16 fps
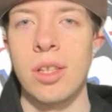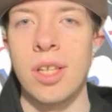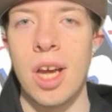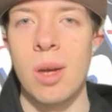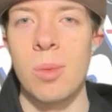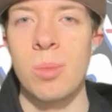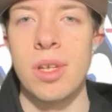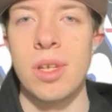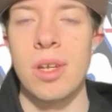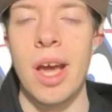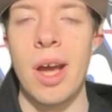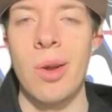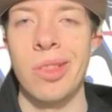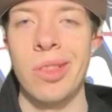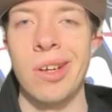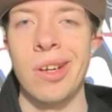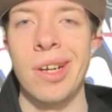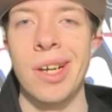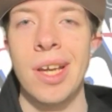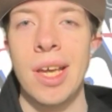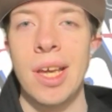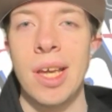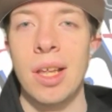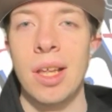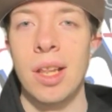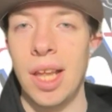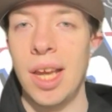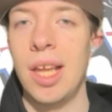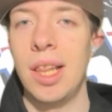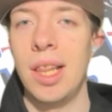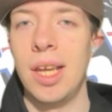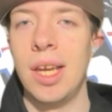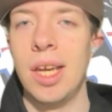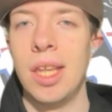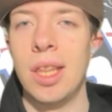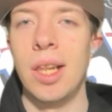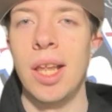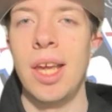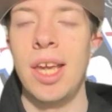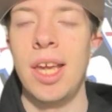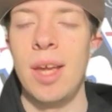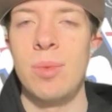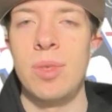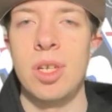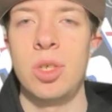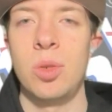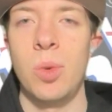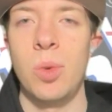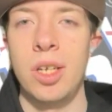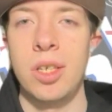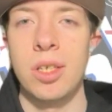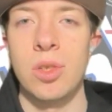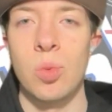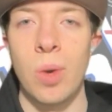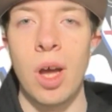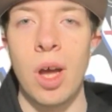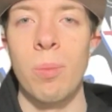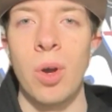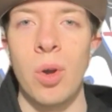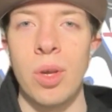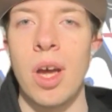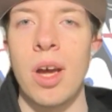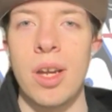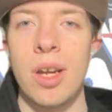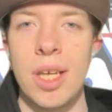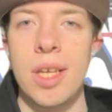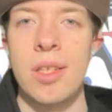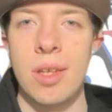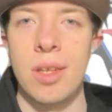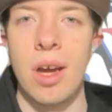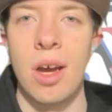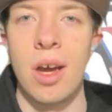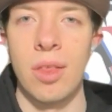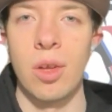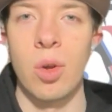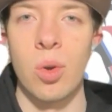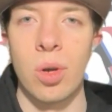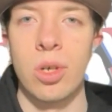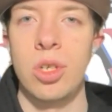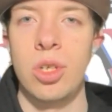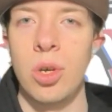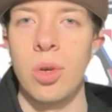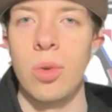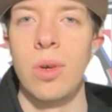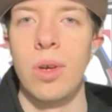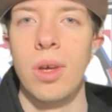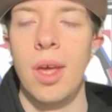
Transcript: Thompson out there lately in the late game situations while Bojan is on the court too.